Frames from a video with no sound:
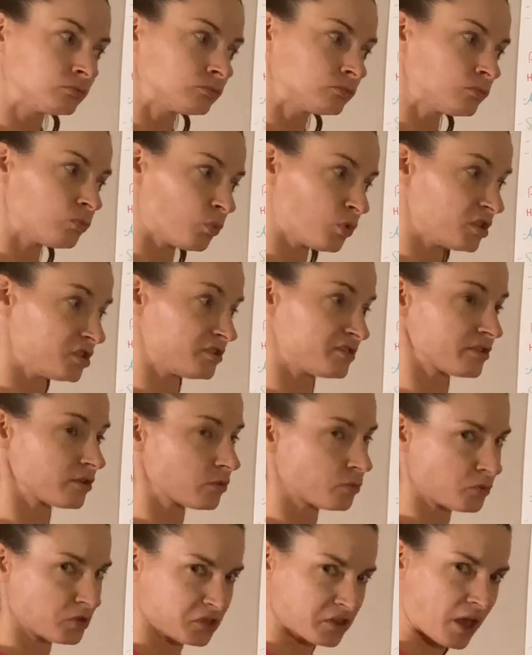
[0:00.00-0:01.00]
when
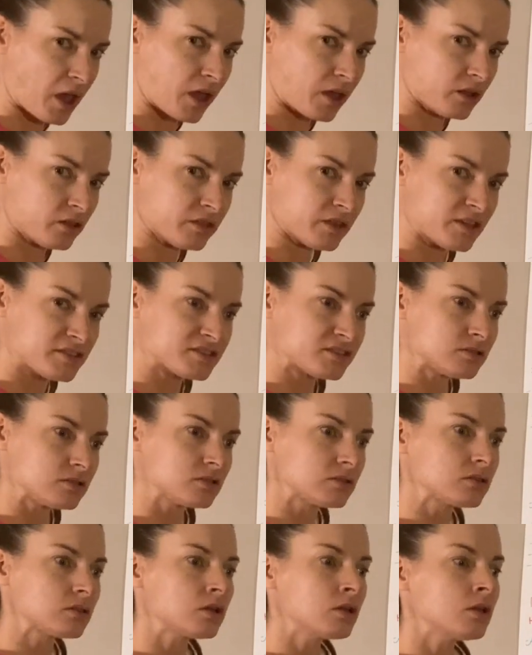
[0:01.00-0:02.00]
dealing with the
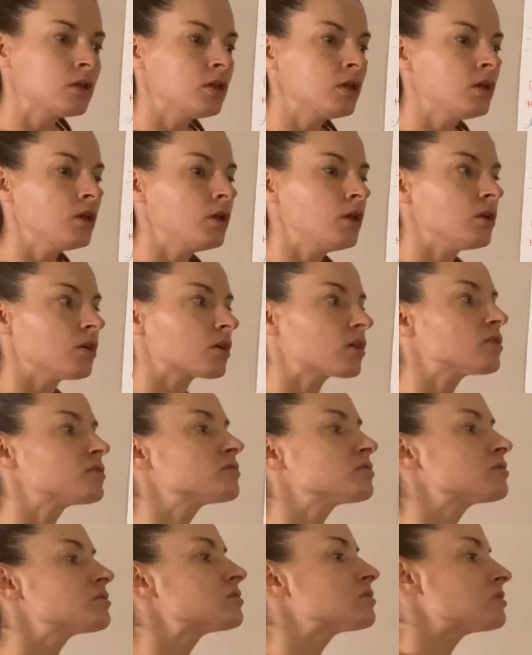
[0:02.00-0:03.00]
adolescent. Because
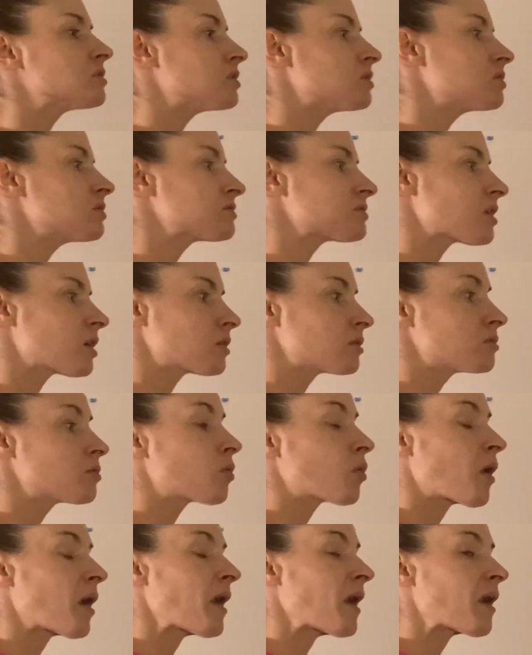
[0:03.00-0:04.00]
there's things like you
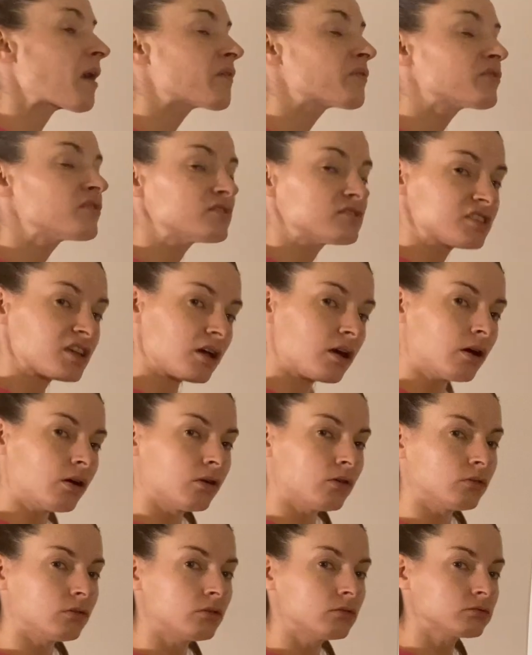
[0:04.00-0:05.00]
don't have to
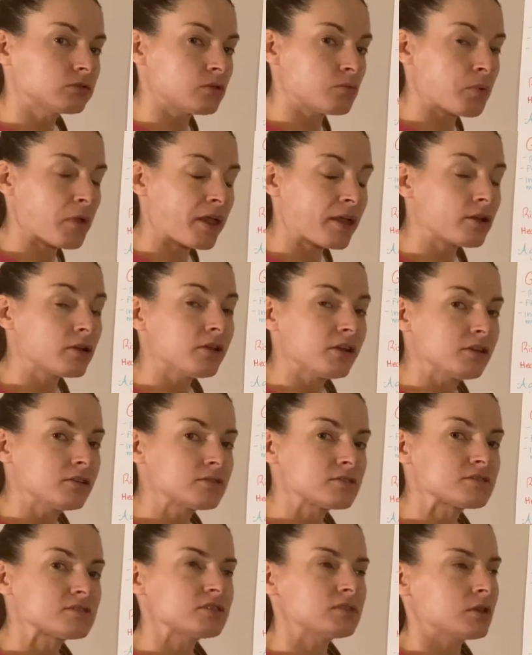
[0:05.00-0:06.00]
tell the
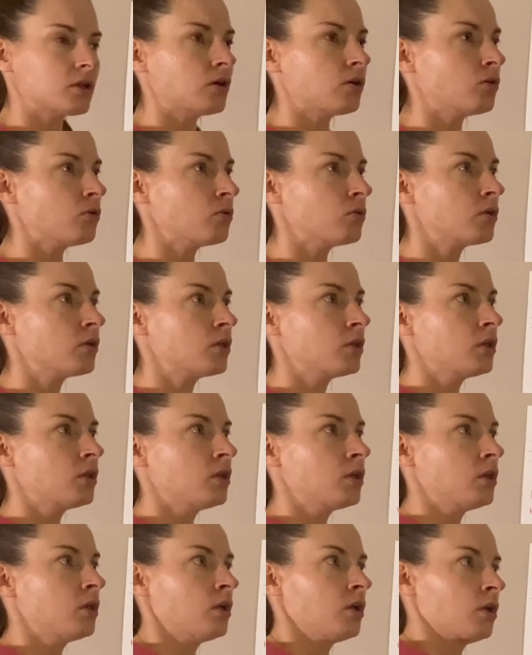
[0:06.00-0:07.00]
parents. So
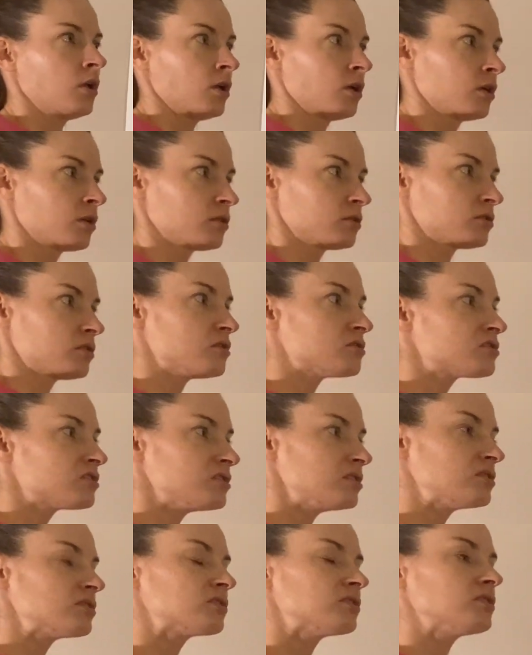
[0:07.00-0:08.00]
there's
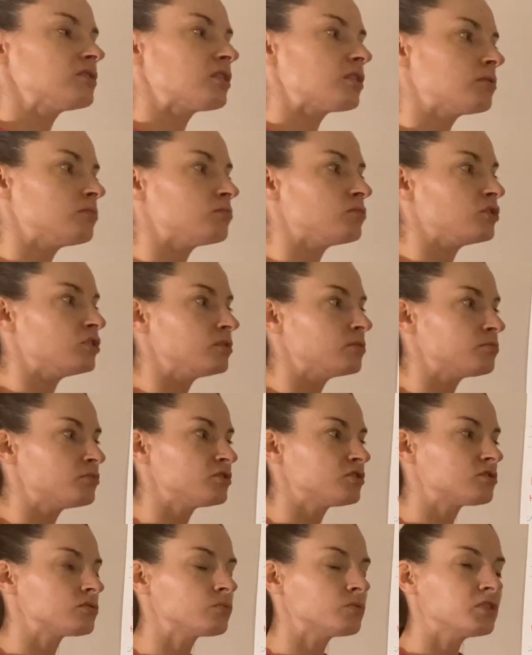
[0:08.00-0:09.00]
things that can be
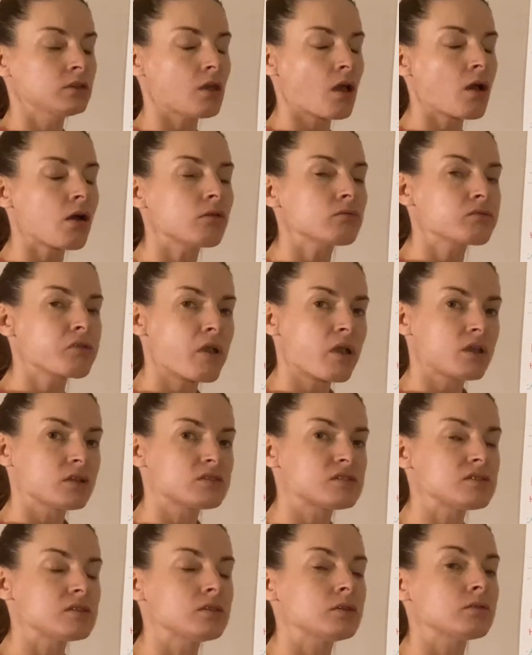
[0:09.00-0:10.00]
between the healthcare
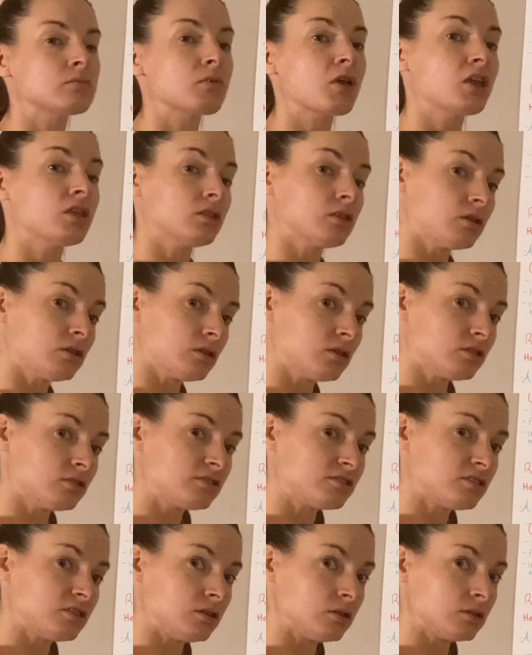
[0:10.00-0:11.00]
team and
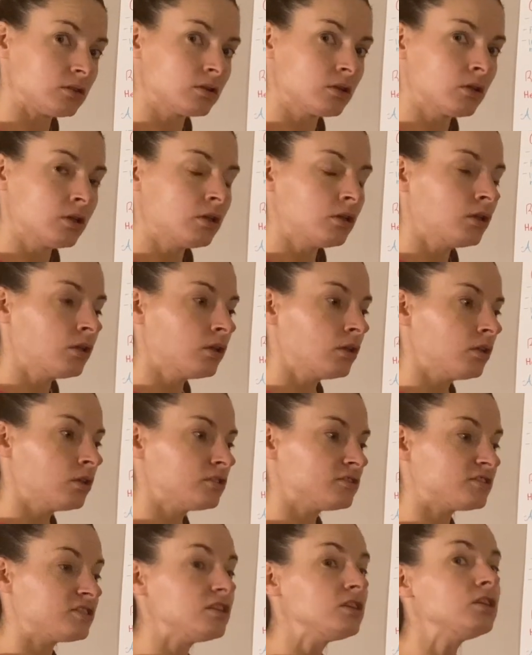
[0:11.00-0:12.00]
the
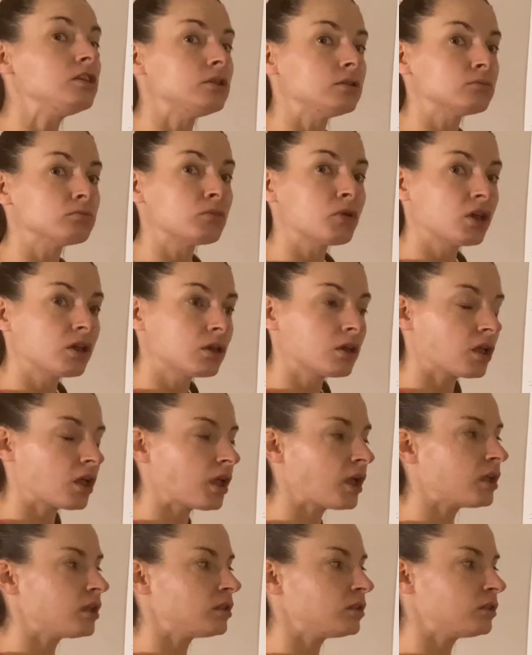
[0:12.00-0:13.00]
team
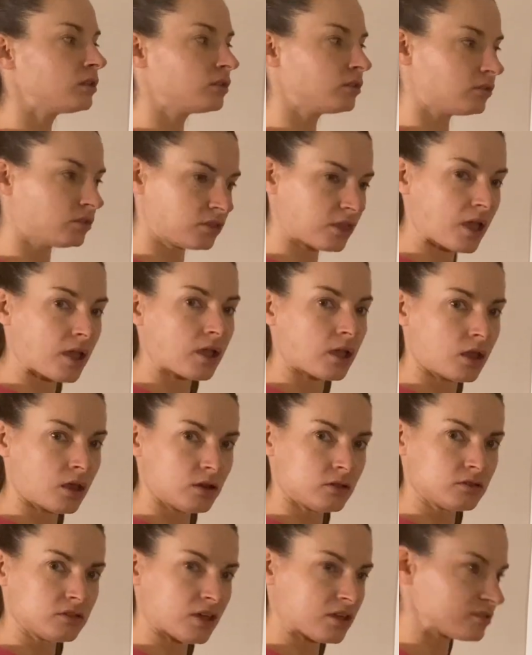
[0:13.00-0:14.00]
and that
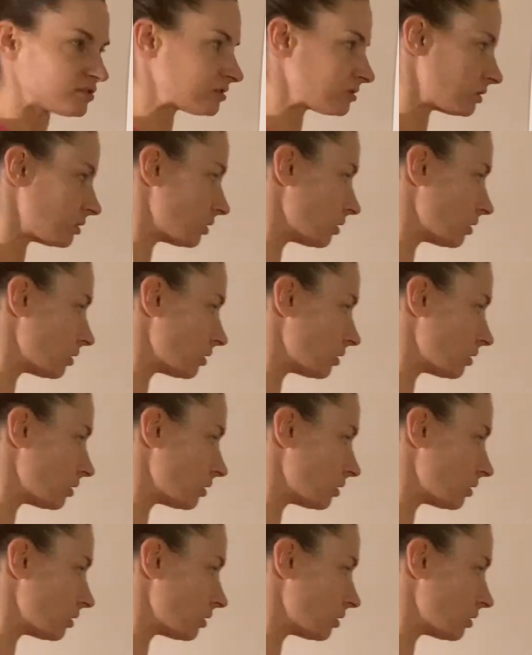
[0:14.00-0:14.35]
adolescent,